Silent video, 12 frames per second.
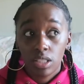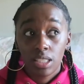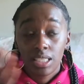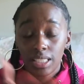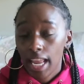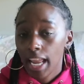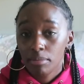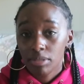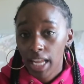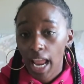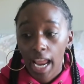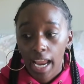the same
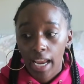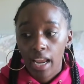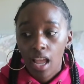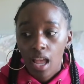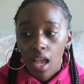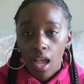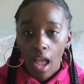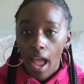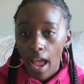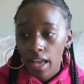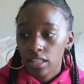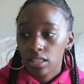day
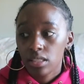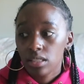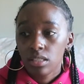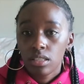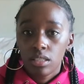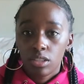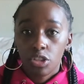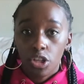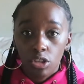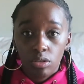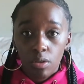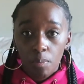as, you
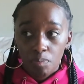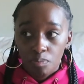know,